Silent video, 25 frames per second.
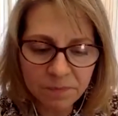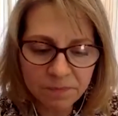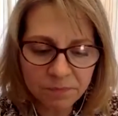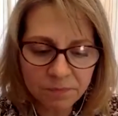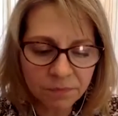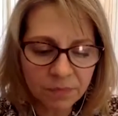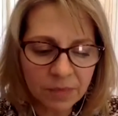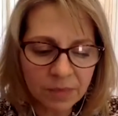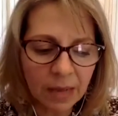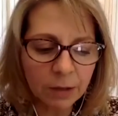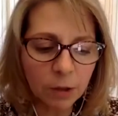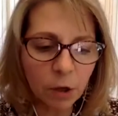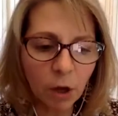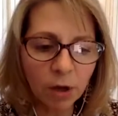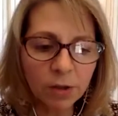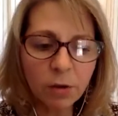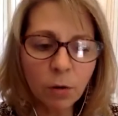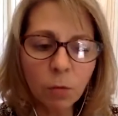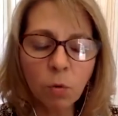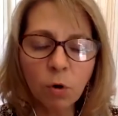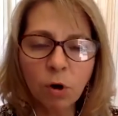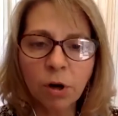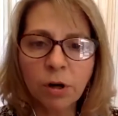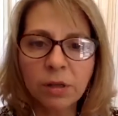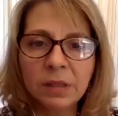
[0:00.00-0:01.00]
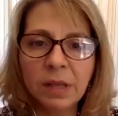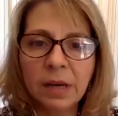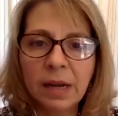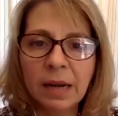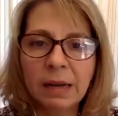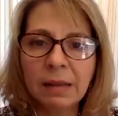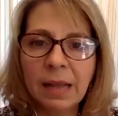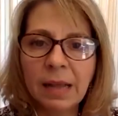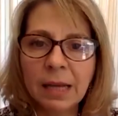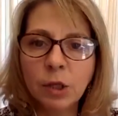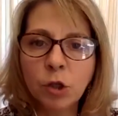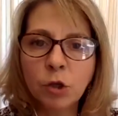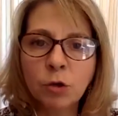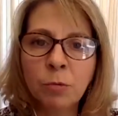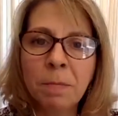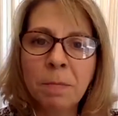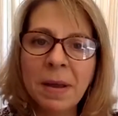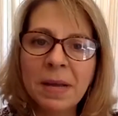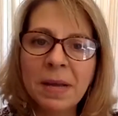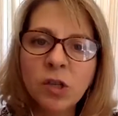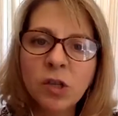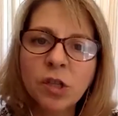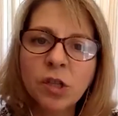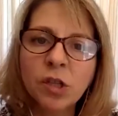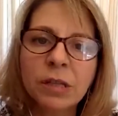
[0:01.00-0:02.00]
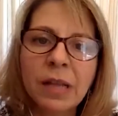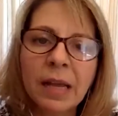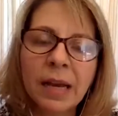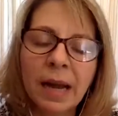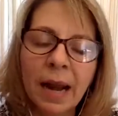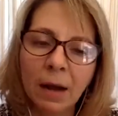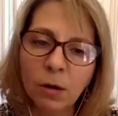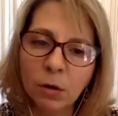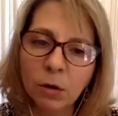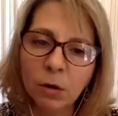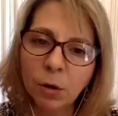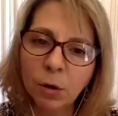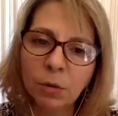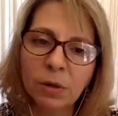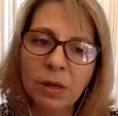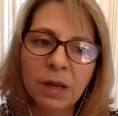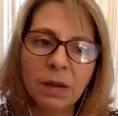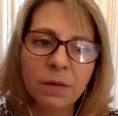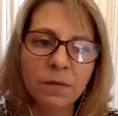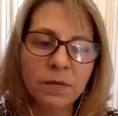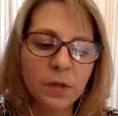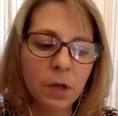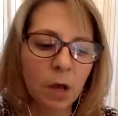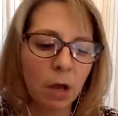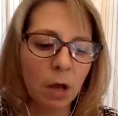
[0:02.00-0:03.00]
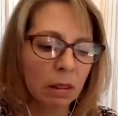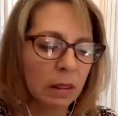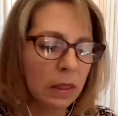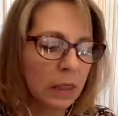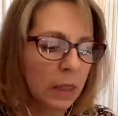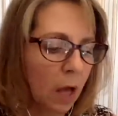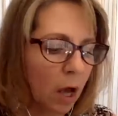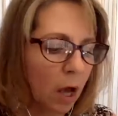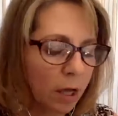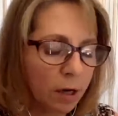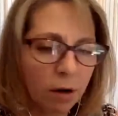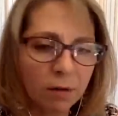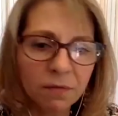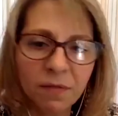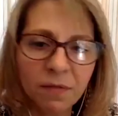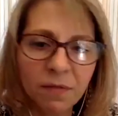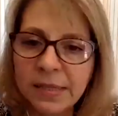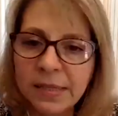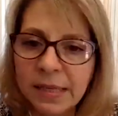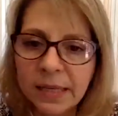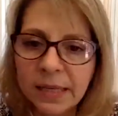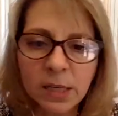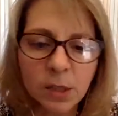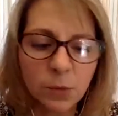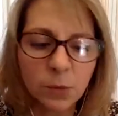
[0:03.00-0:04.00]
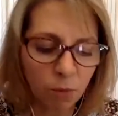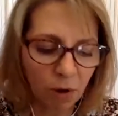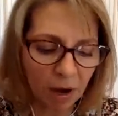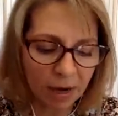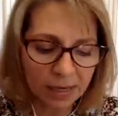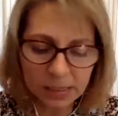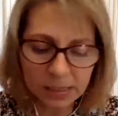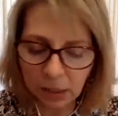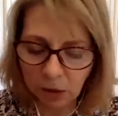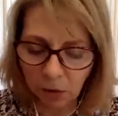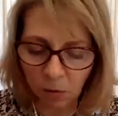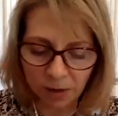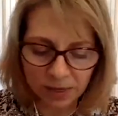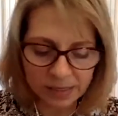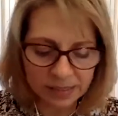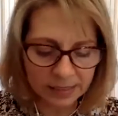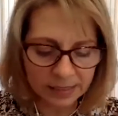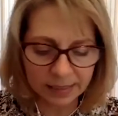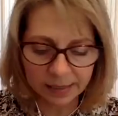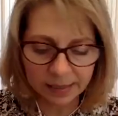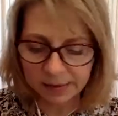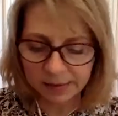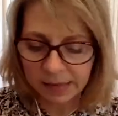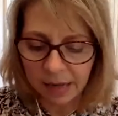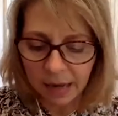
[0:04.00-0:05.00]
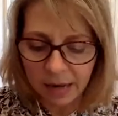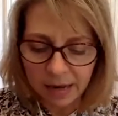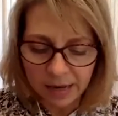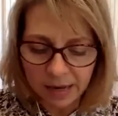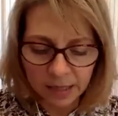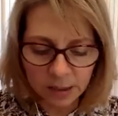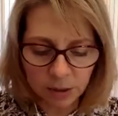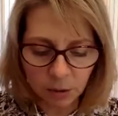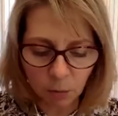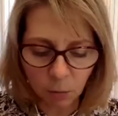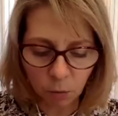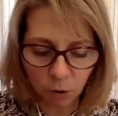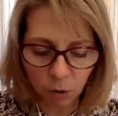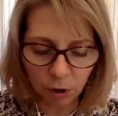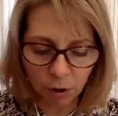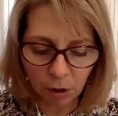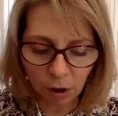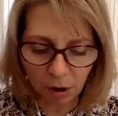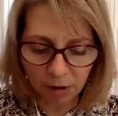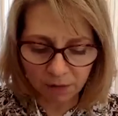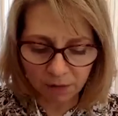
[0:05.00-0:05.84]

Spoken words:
Another work that I'd like to mention that also gives a lot of ideas, practical ideas, is the work of a